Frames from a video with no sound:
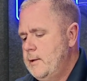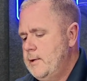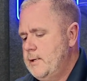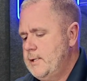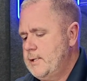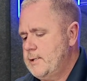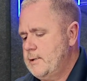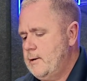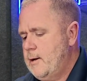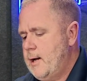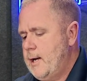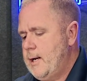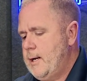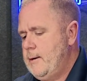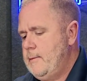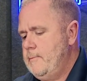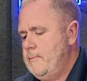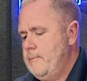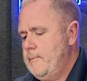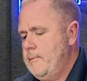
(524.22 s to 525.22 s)
this
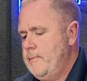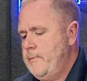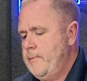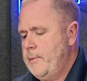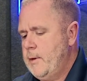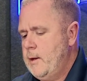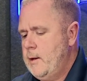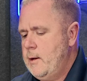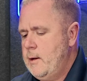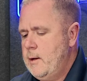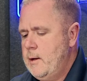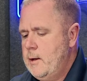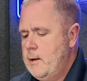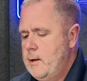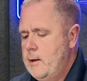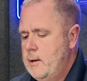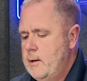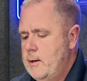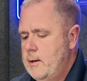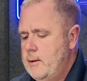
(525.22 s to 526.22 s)
light,
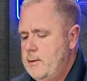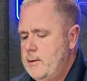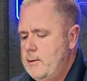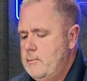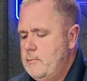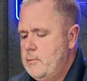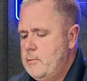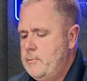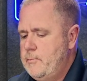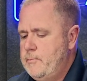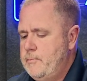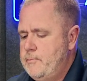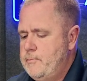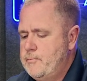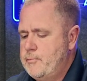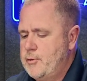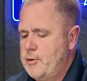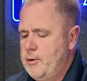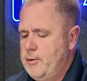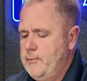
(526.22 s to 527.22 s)
and then we'll
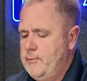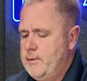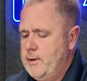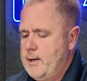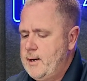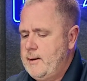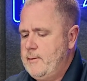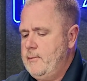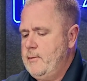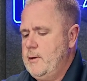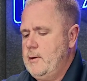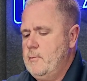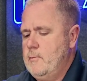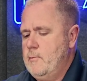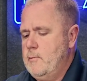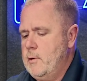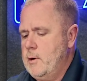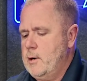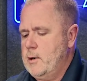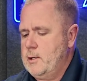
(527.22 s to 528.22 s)
prove that everything
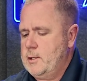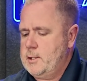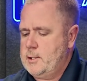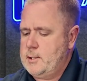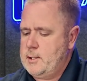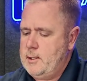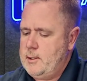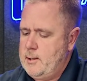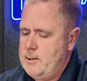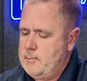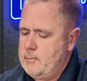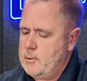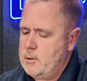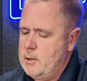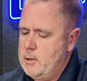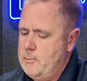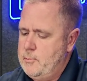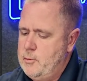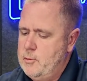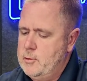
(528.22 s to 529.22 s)
works, and then we're
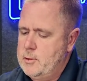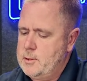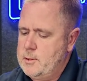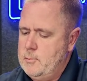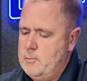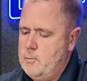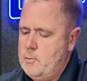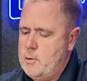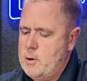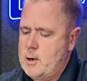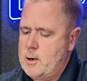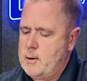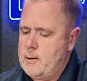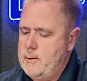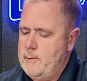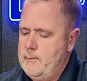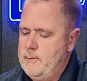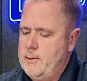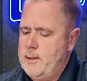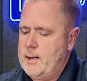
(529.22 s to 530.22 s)
going to pour some
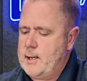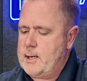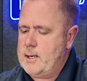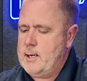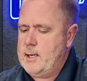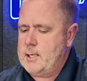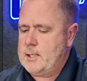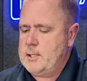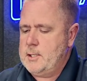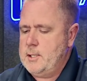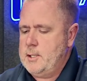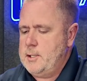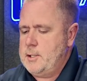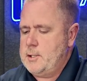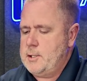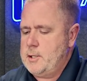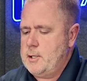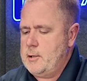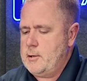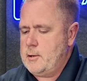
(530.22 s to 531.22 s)
water over that connection and
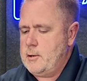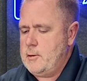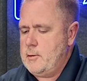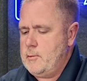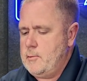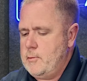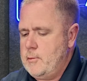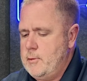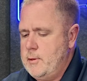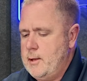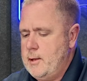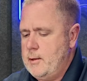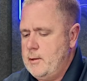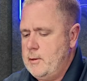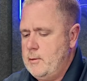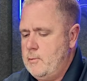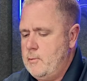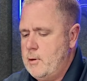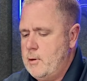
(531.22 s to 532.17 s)
show you that the